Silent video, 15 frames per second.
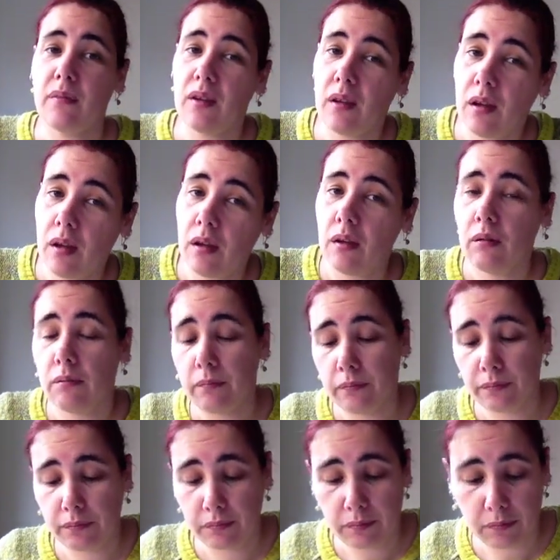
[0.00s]
yeah.
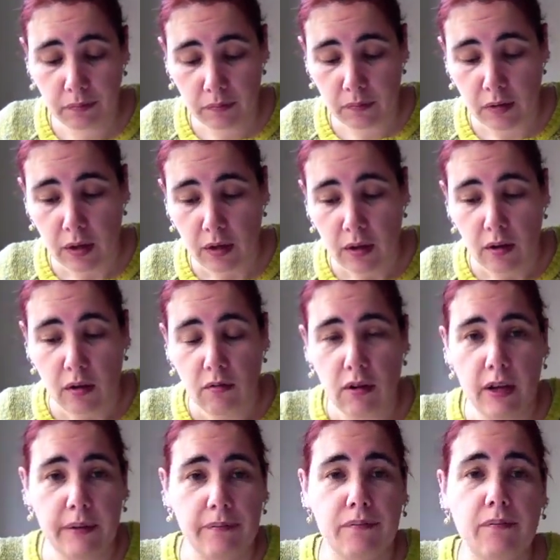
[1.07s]

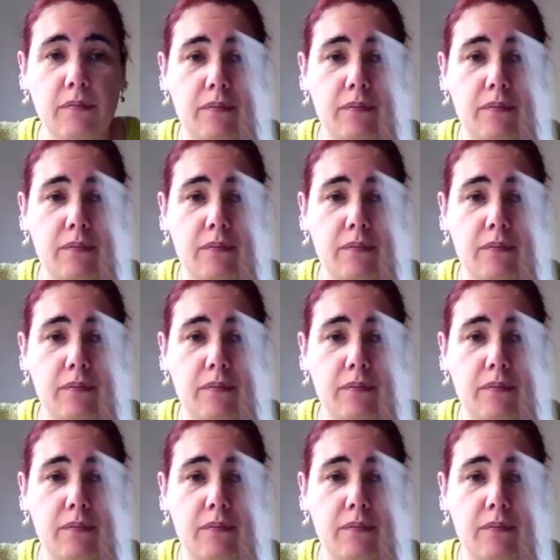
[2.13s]
Right.